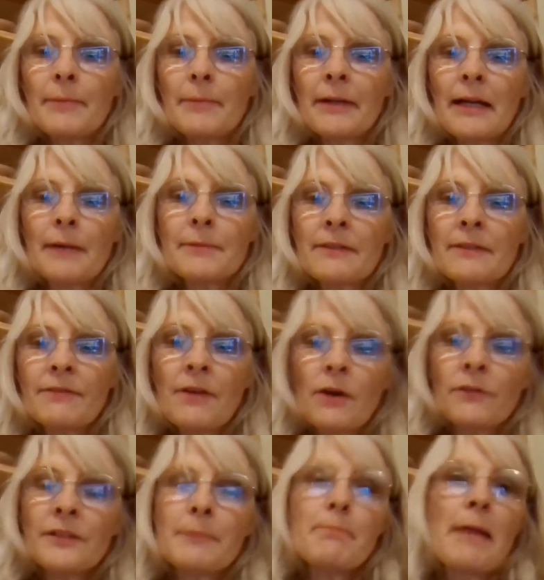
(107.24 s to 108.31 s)
I mean, I was
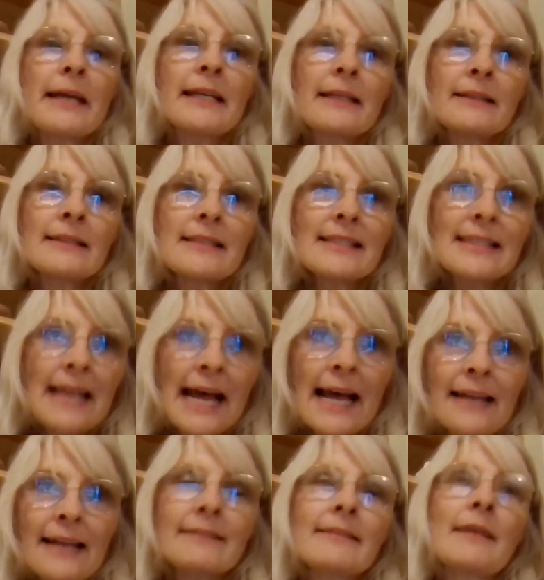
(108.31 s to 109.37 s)
involved in making the
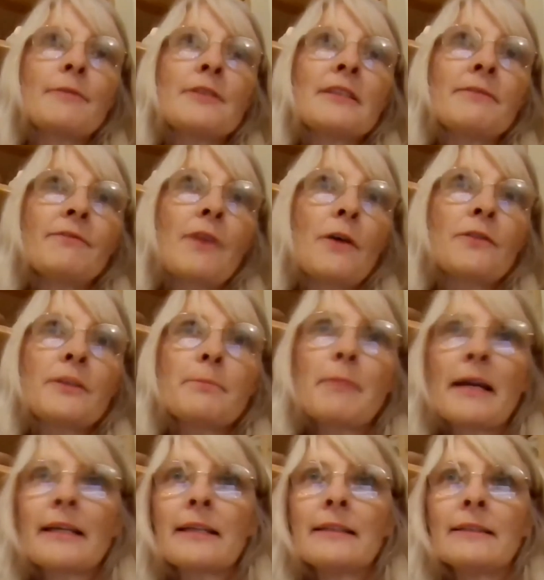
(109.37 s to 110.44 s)
sets. I was involved in
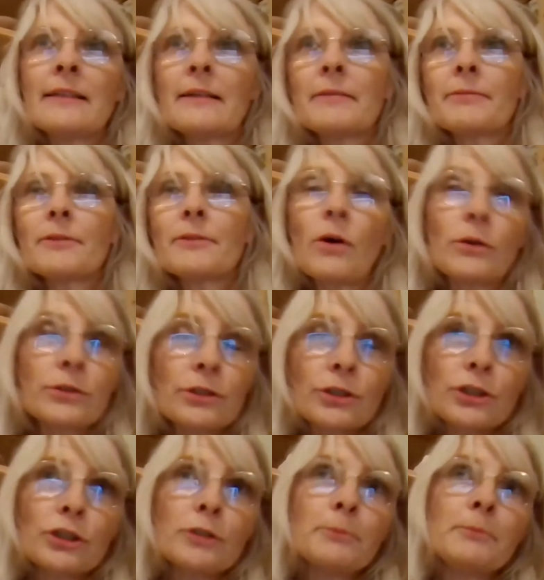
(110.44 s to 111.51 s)
making the
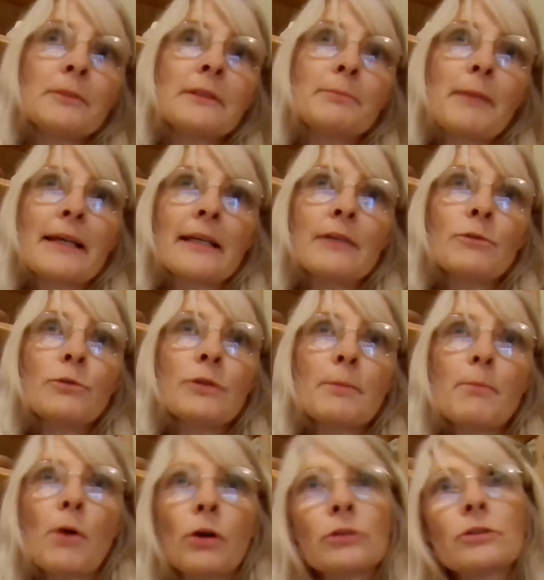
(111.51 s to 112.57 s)
costumes, making all the
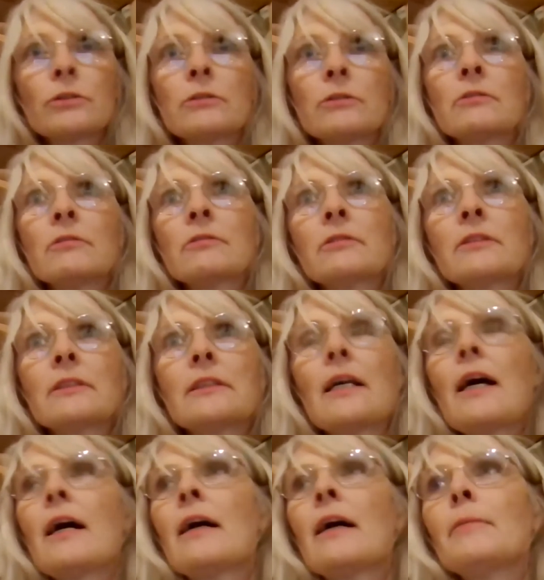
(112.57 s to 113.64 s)
models.
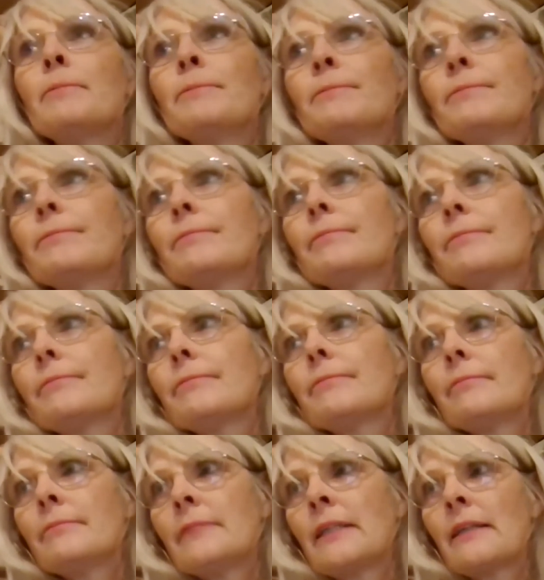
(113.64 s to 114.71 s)
You
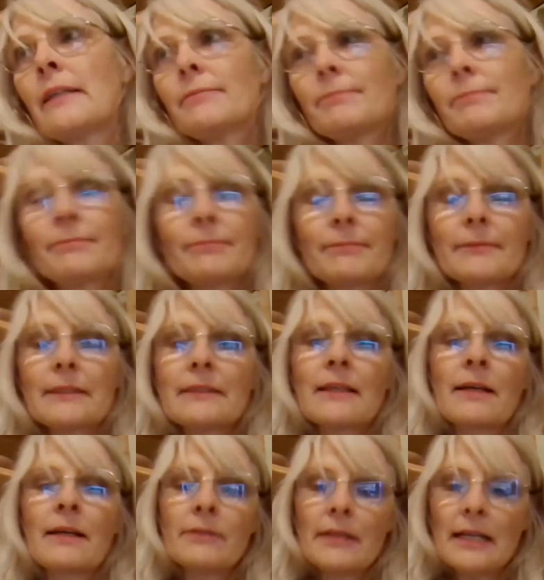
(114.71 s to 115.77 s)
know,
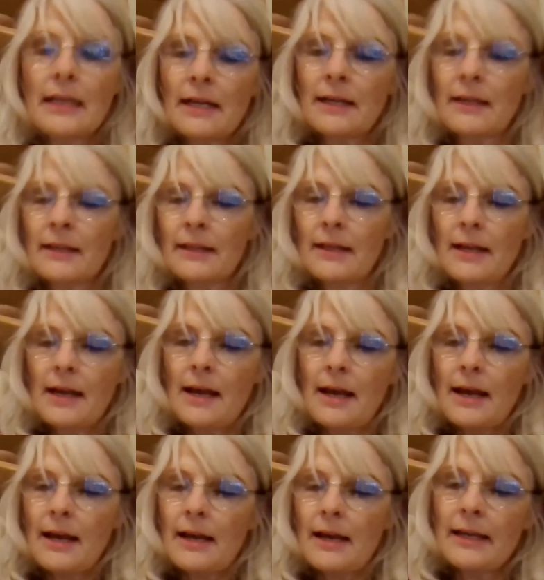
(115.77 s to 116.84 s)
so
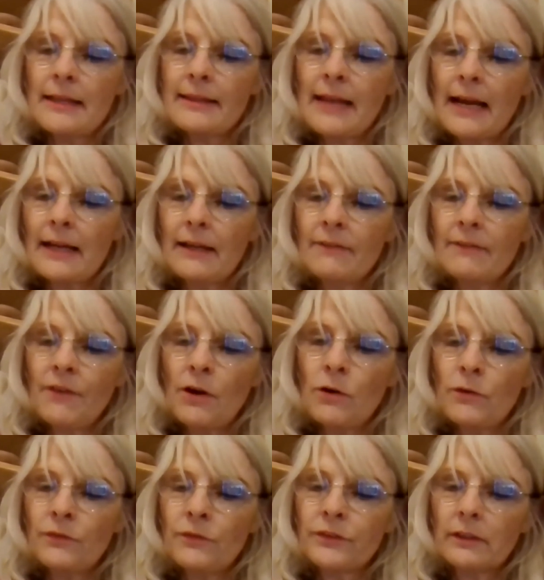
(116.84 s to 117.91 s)
that
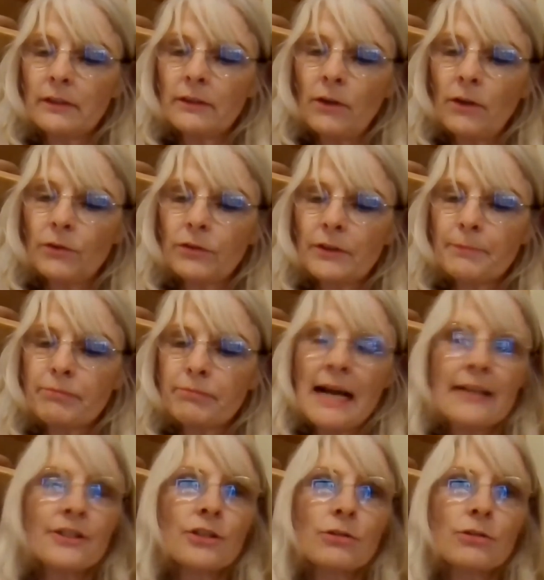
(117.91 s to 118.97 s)
involved lots of
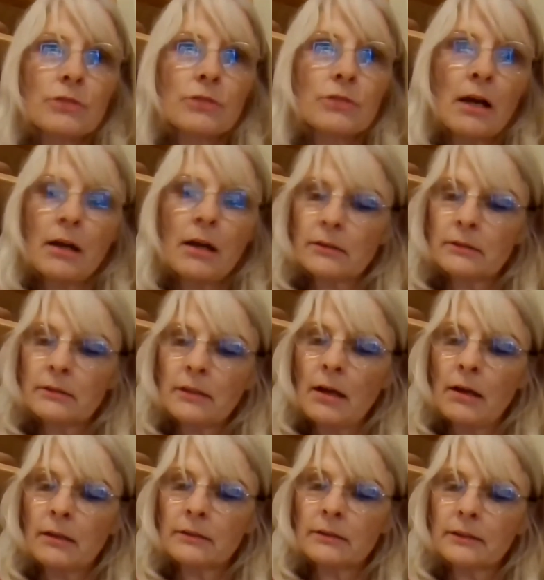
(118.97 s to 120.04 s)
practical
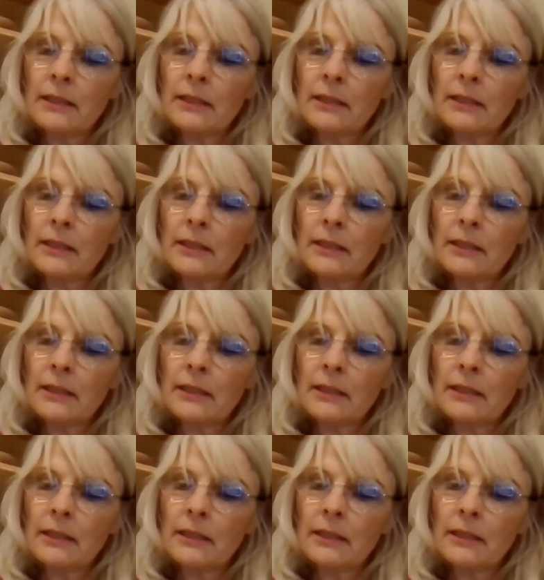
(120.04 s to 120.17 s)
tasks.